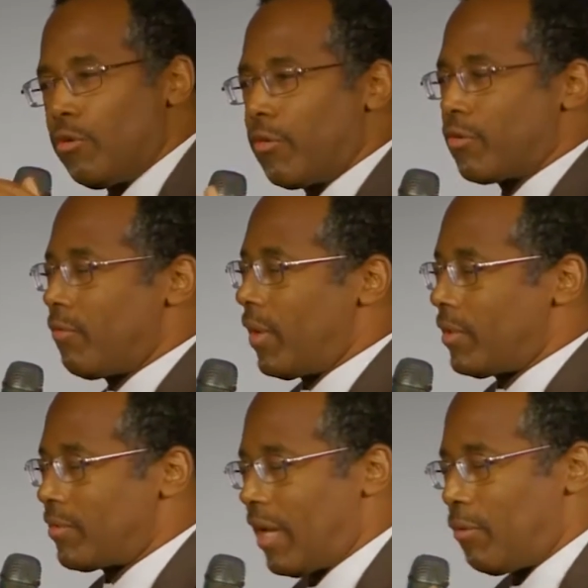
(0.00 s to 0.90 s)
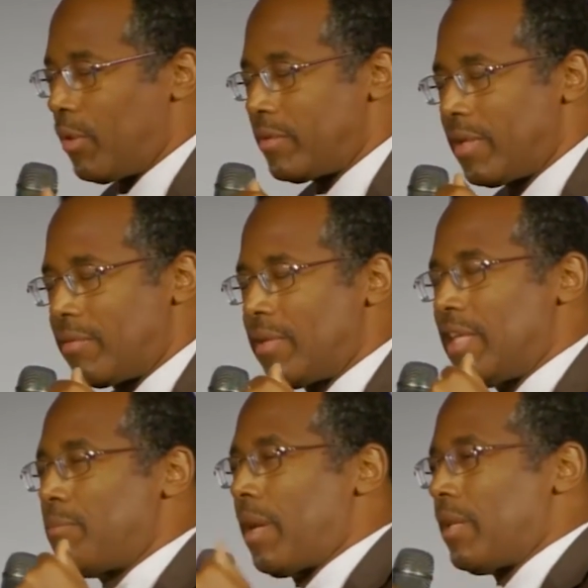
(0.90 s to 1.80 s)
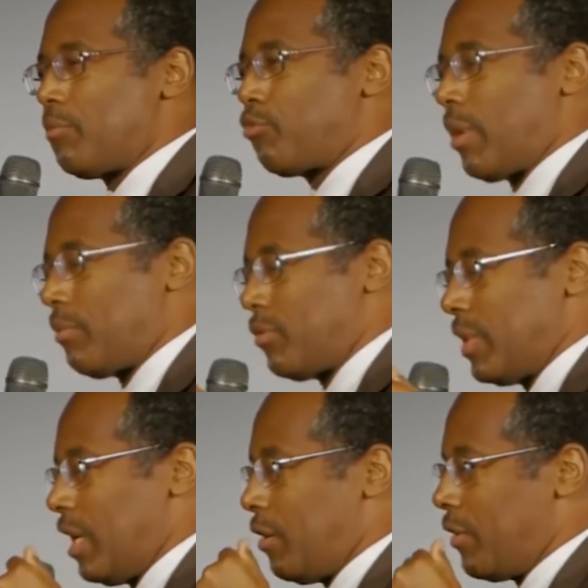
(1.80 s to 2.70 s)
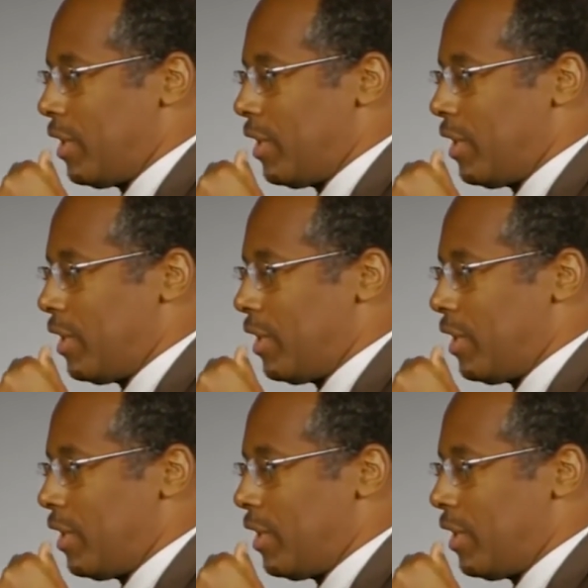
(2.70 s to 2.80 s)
Well, first of all, the sound waves had to leave my lips, travel through the air,